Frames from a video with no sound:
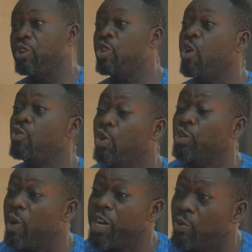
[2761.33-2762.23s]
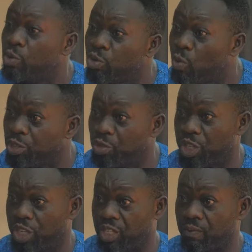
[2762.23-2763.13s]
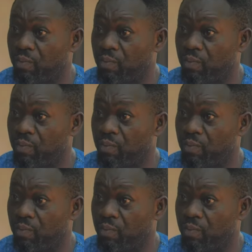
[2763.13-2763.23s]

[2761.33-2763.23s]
No good mother would do what you did.